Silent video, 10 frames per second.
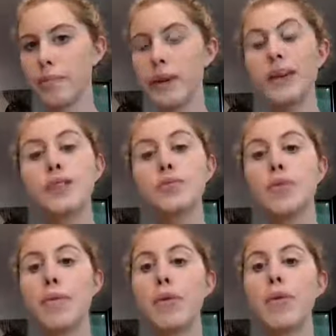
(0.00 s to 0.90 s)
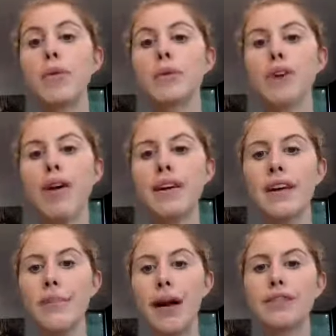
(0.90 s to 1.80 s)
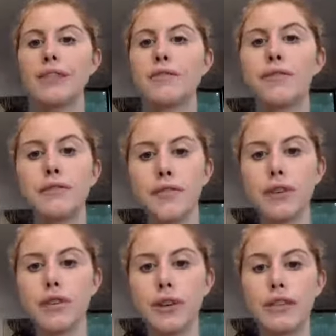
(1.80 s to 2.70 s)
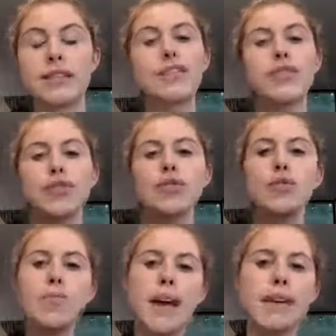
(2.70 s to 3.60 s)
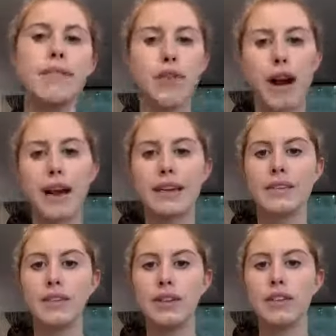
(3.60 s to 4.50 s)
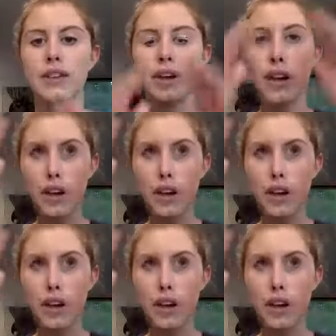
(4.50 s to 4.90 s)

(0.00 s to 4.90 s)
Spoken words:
Because remember, when we're talking about different fruit trees, the two main varieties you need to